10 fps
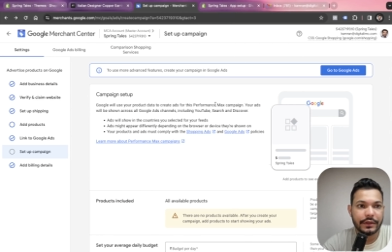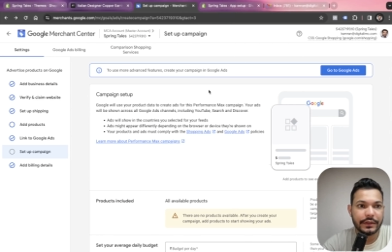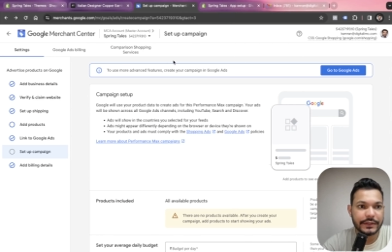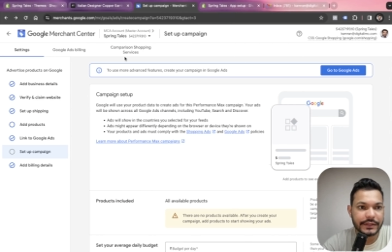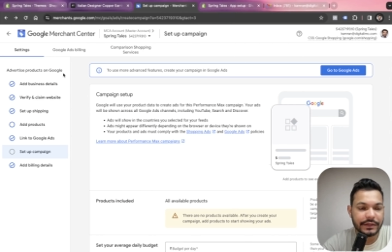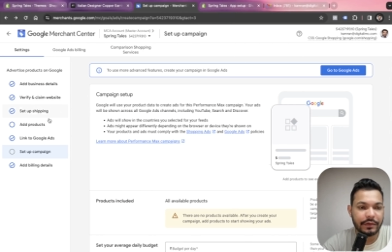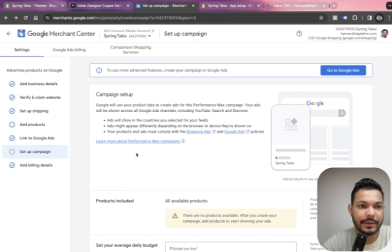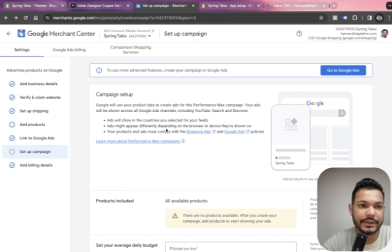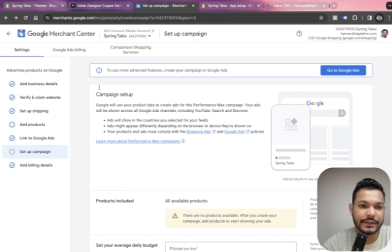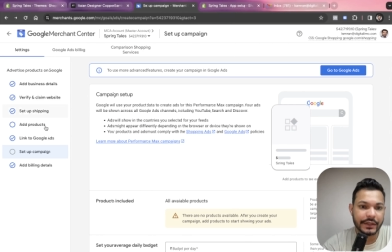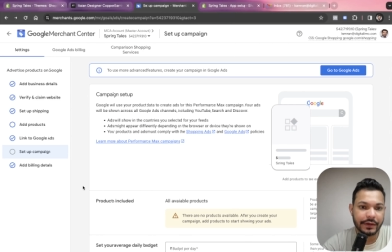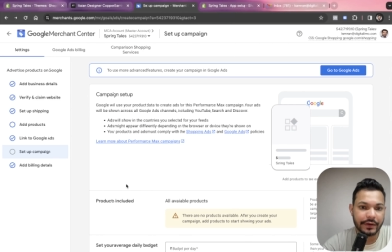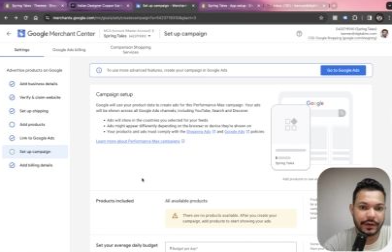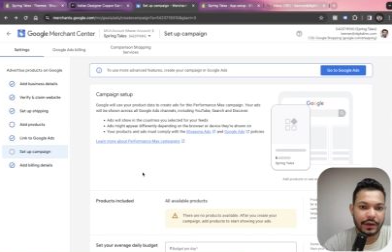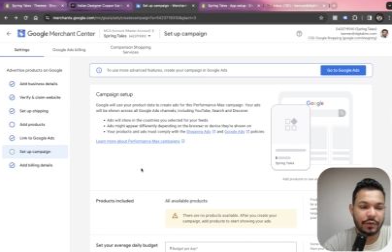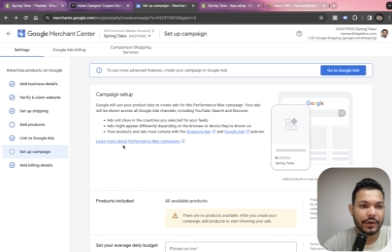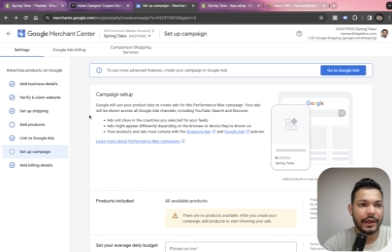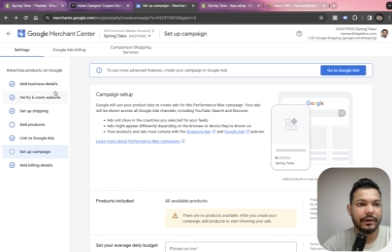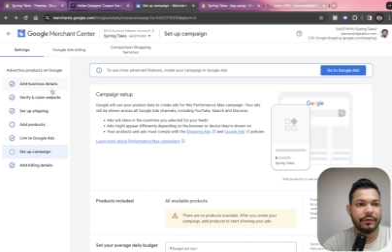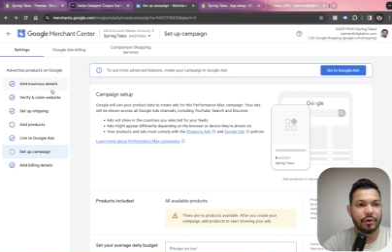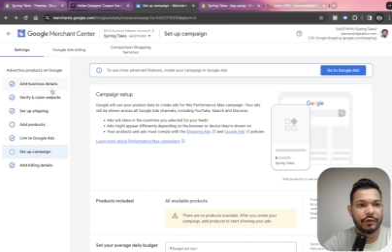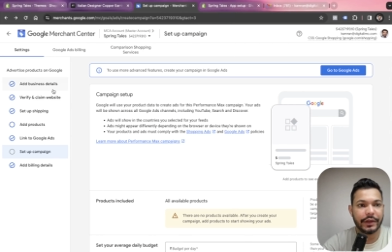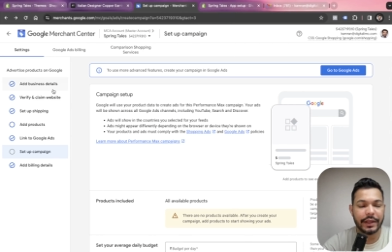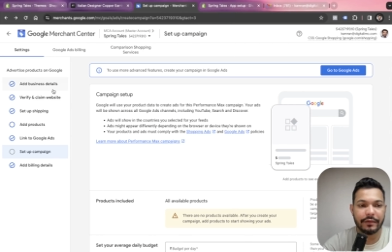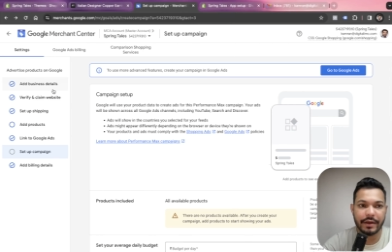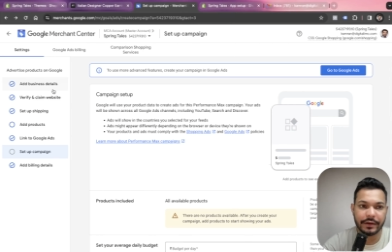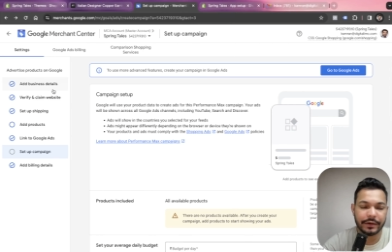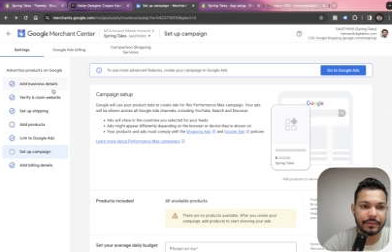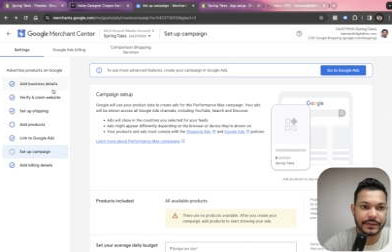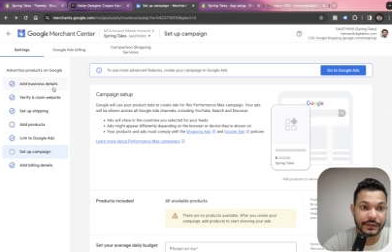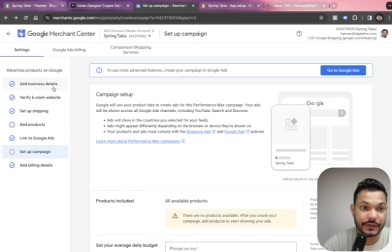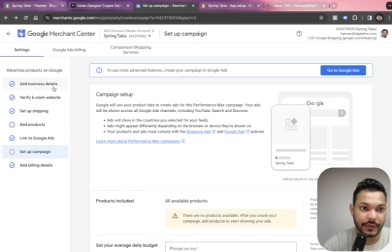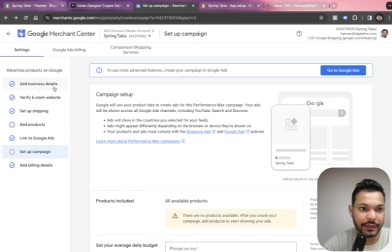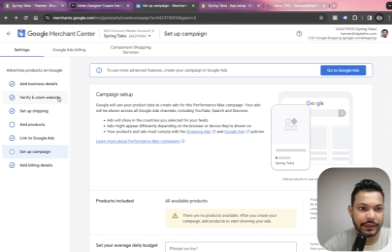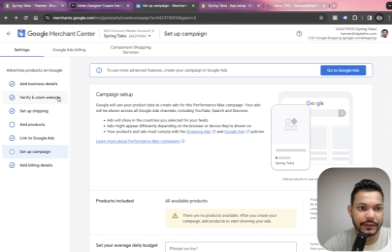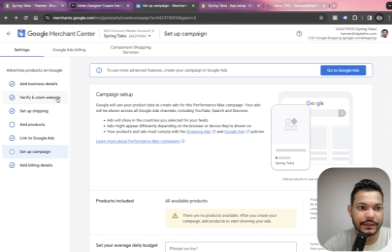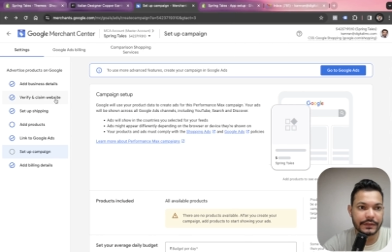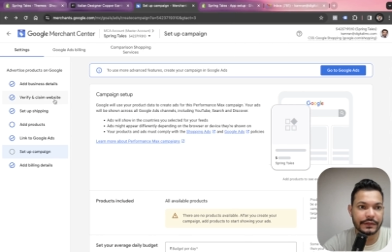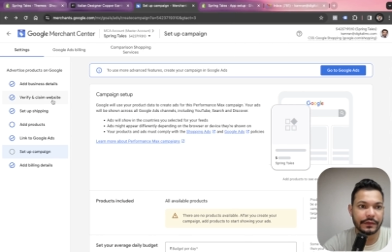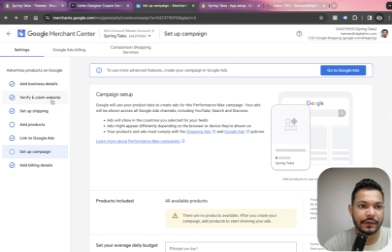This is our Merchant Center account, and we already have added business details,